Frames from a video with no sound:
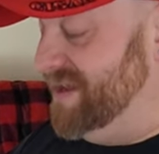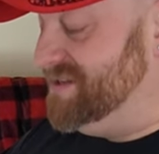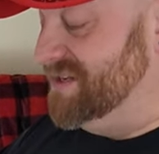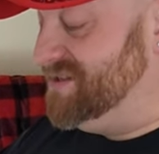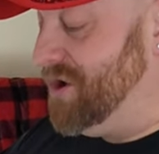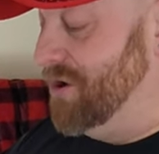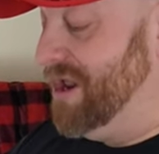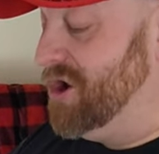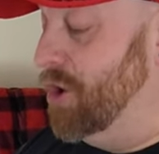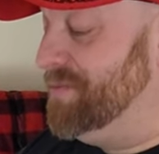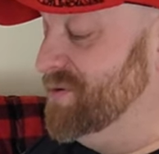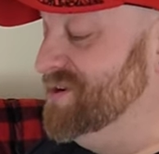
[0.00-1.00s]
business card. I
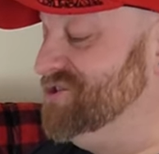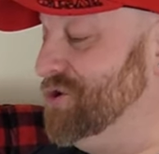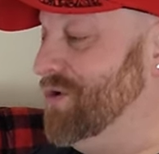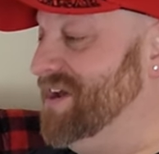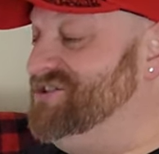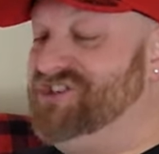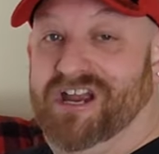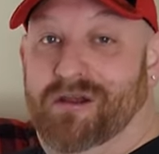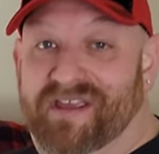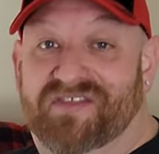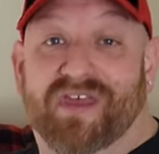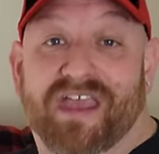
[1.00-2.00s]
hope you enjoy,
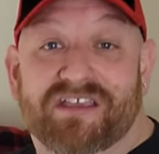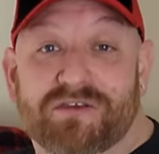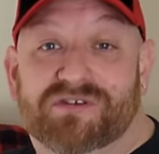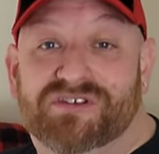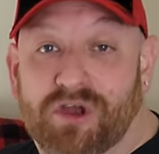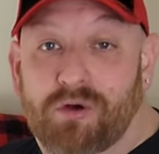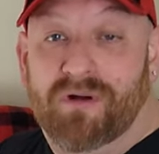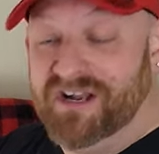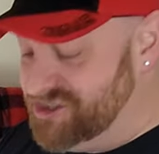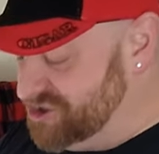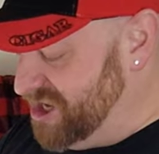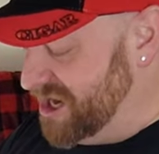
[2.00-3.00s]
Jeremy. Thank you so
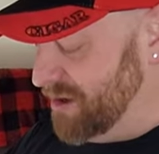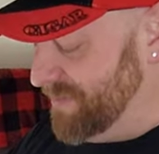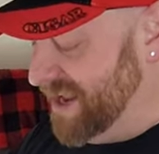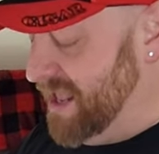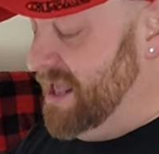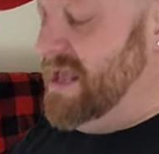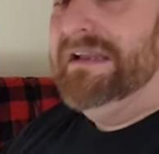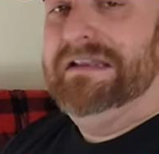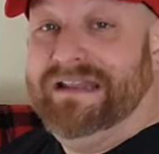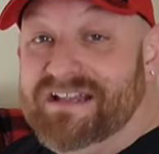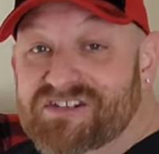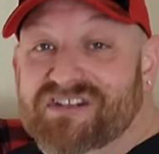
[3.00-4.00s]
much, Jeremy.
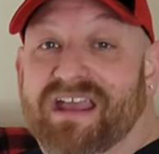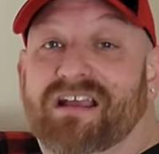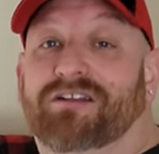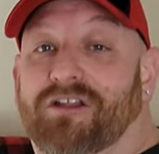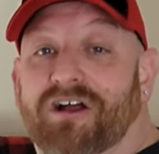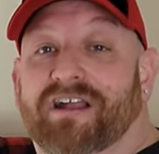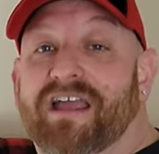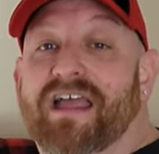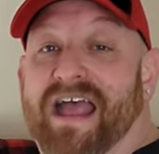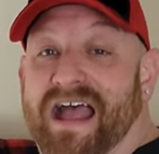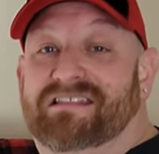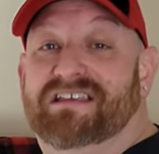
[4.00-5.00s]
Let's take a look
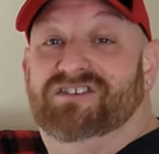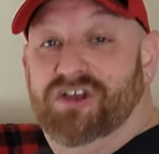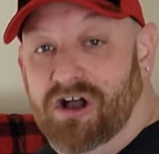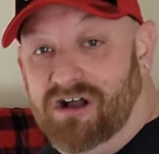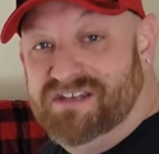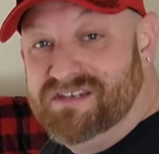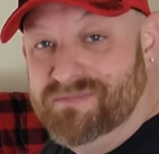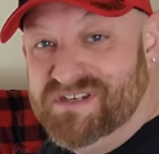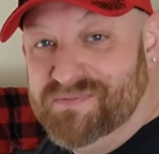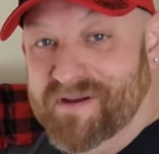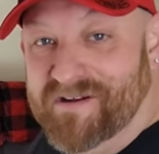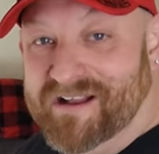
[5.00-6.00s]
at these awesome
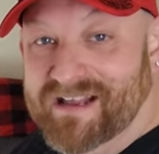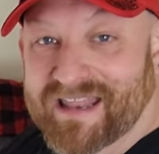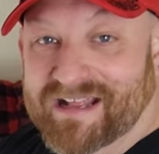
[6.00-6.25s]
spirit